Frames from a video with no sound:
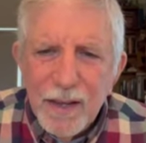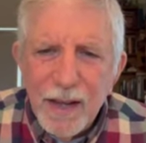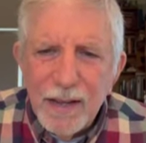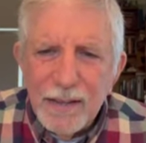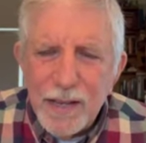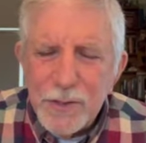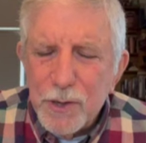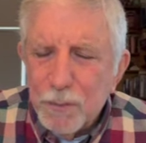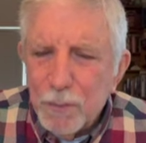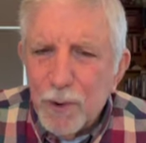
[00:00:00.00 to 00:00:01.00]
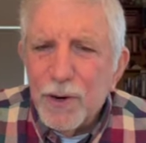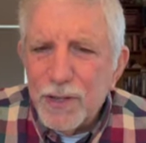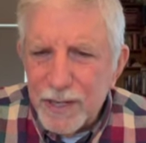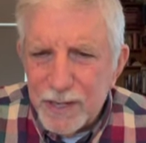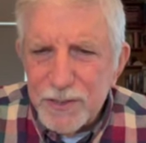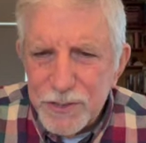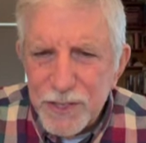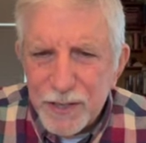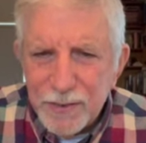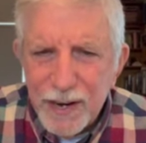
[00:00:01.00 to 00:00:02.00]
And that's a worthy
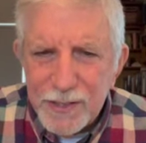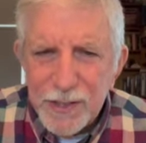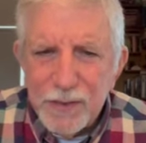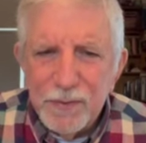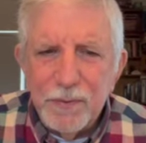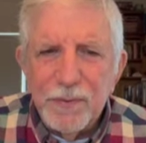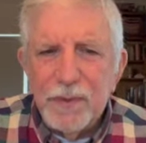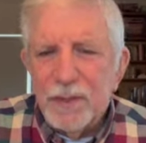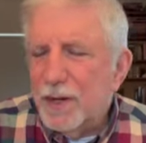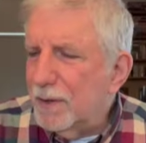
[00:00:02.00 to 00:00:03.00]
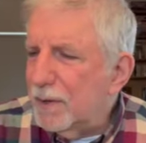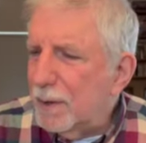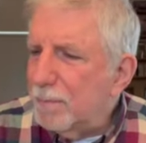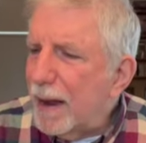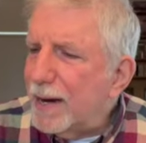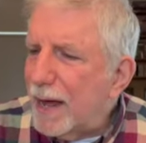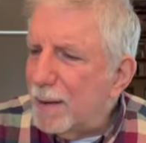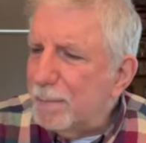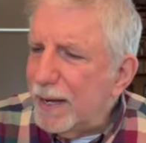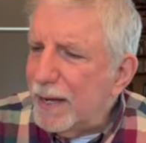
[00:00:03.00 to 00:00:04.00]
consideration. There may
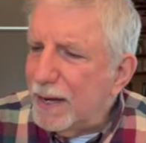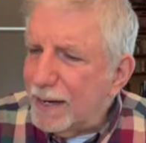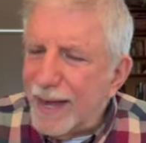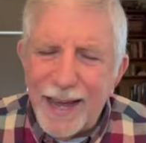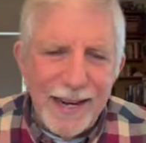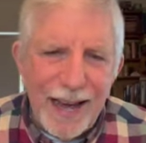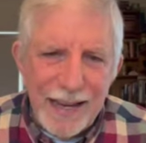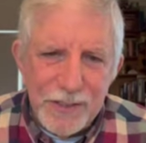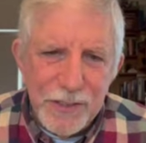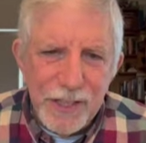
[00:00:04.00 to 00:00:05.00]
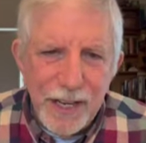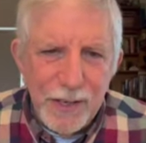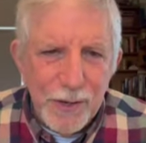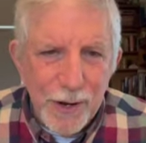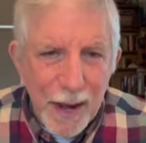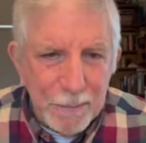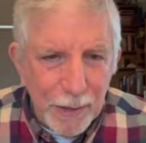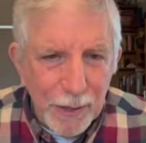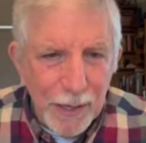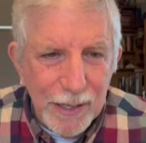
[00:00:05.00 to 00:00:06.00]
not be a Kenite in your
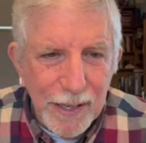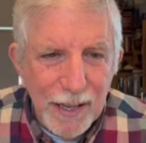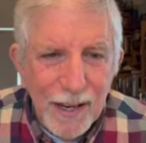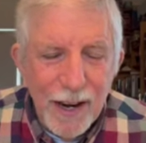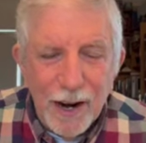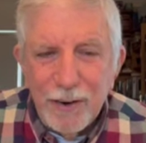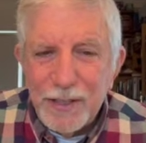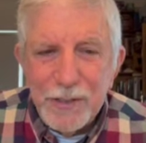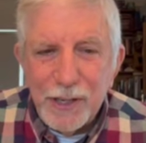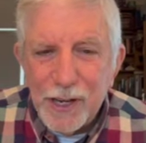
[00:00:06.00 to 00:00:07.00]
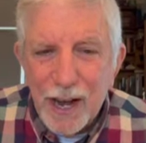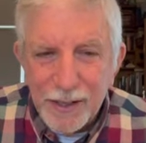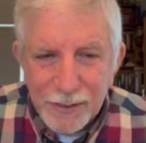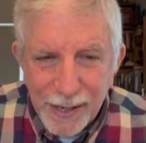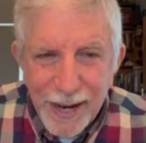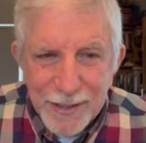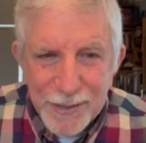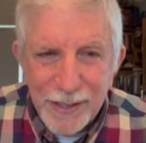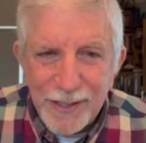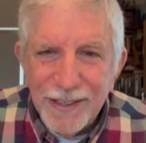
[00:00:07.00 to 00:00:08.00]
neighborhood or at your
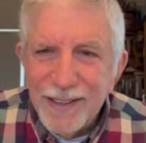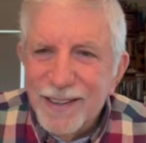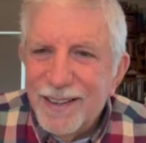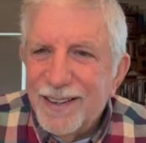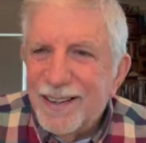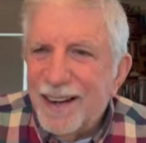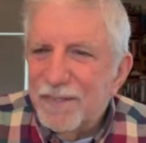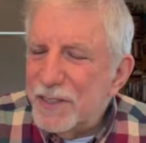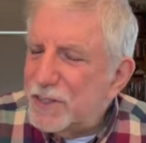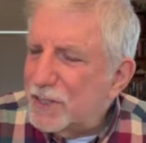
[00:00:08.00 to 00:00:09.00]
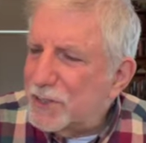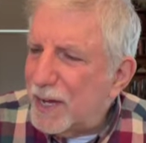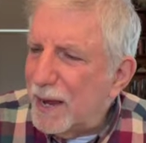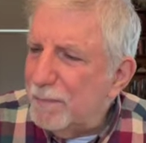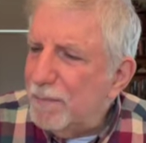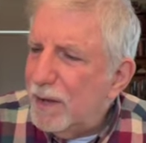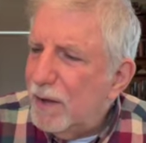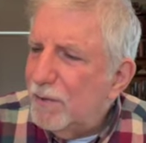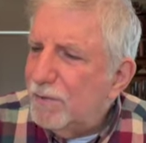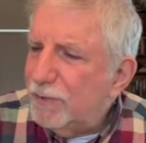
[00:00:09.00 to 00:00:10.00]
congregation. It's the same
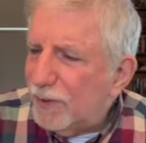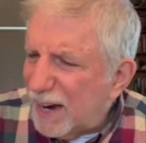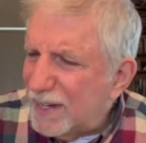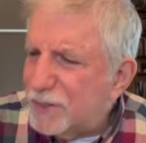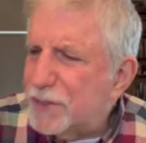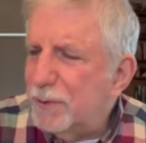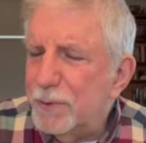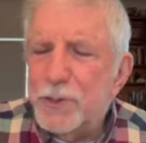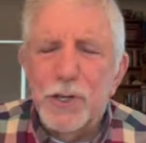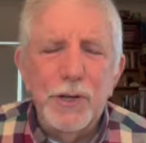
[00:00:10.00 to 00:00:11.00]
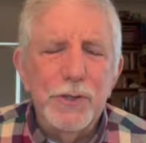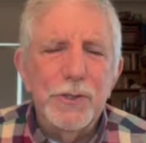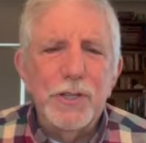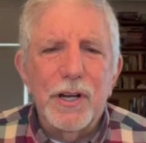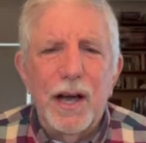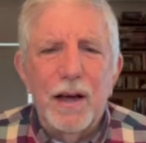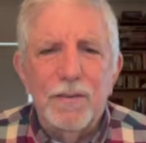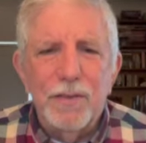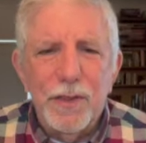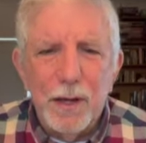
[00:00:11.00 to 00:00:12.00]
phrase that was used
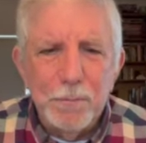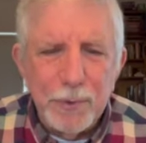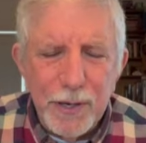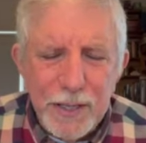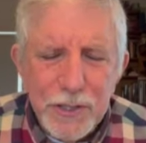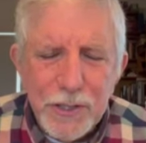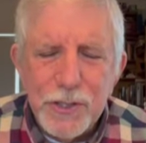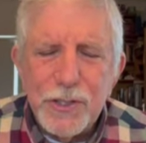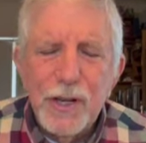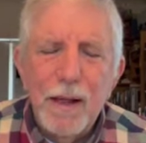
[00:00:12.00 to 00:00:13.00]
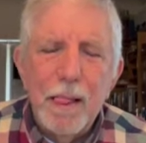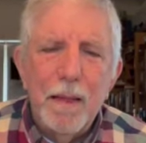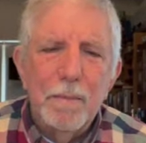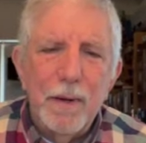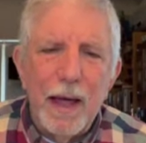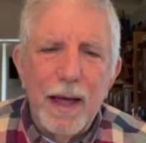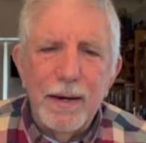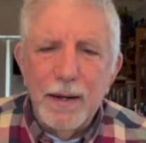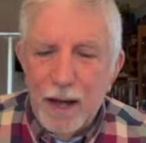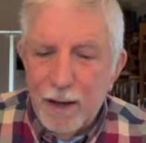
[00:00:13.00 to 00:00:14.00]
of the priests
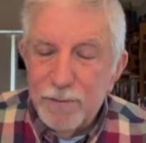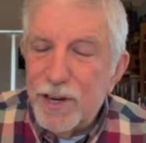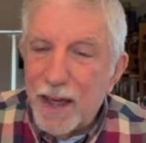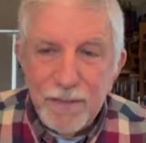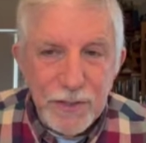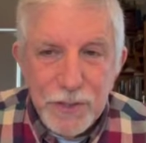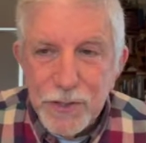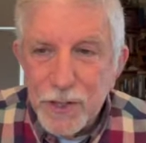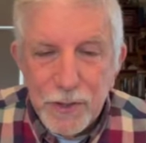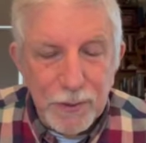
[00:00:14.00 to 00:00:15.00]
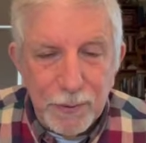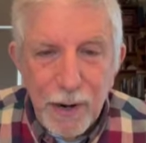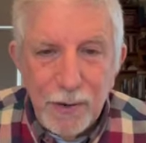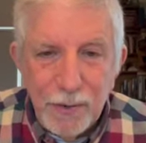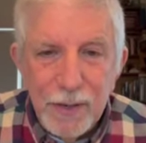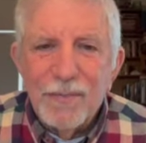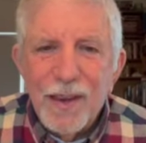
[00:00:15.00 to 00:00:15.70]
and of David's throne.